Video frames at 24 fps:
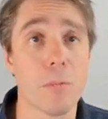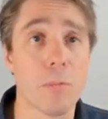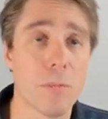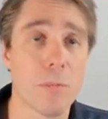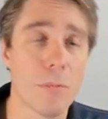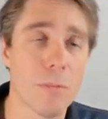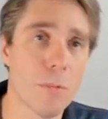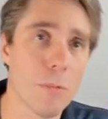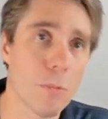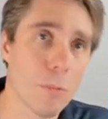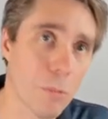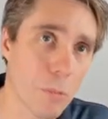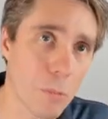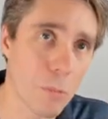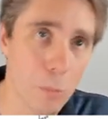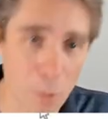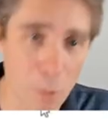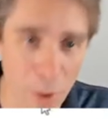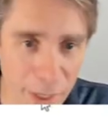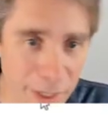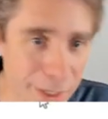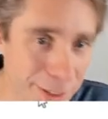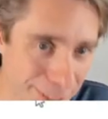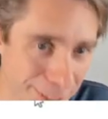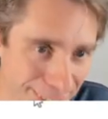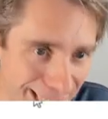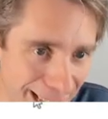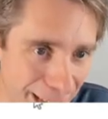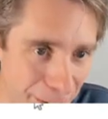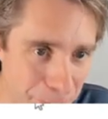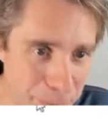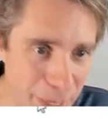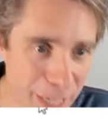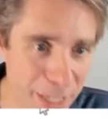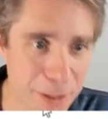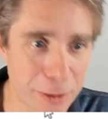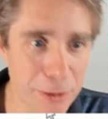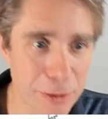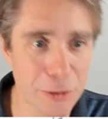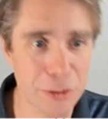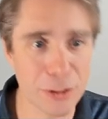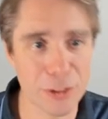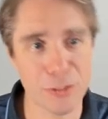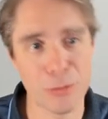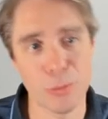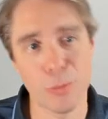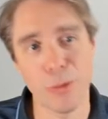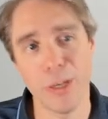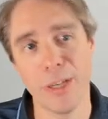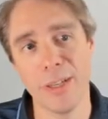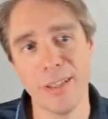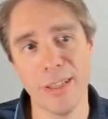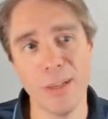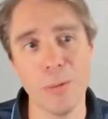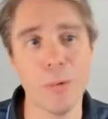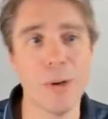Why does that make you trustworthy?